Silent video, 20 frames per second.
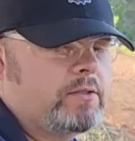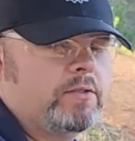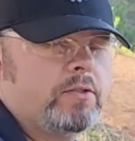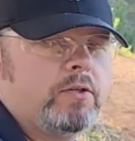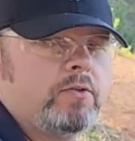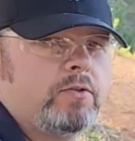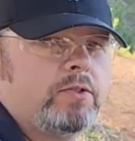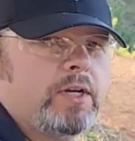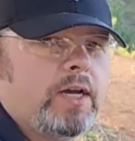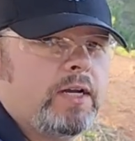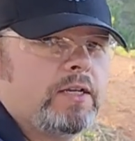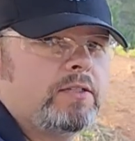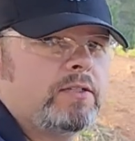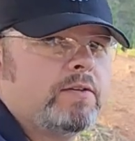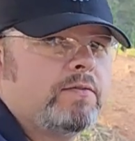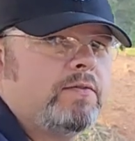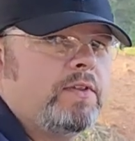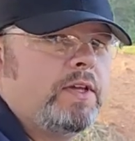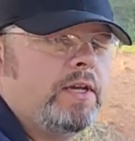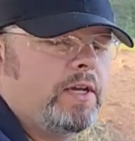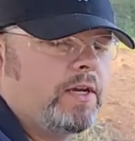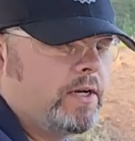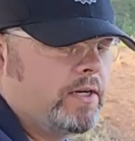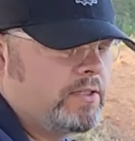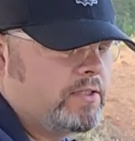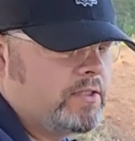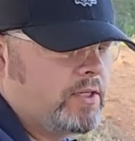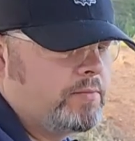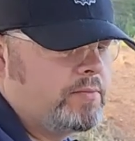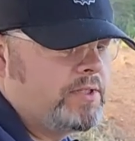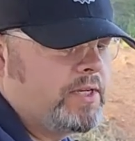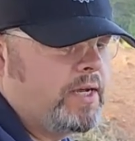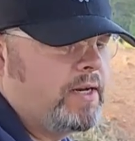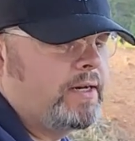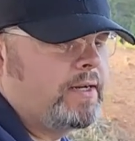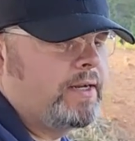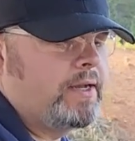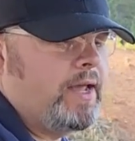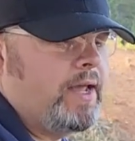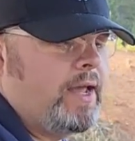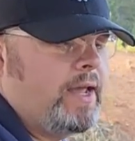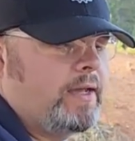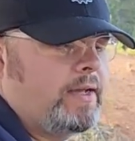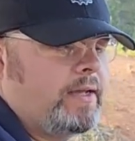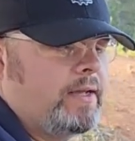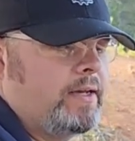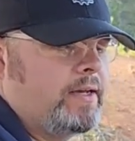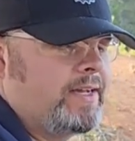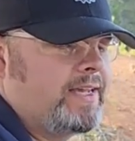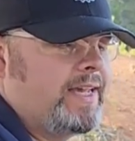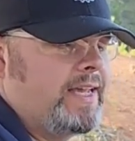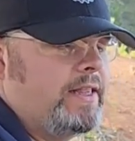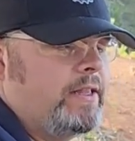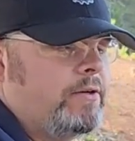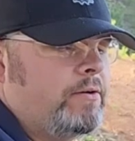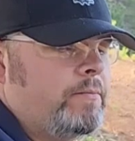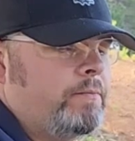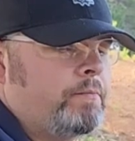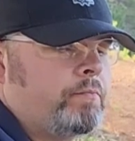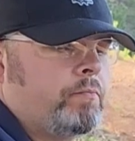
2 shots of the subsonic Aguila,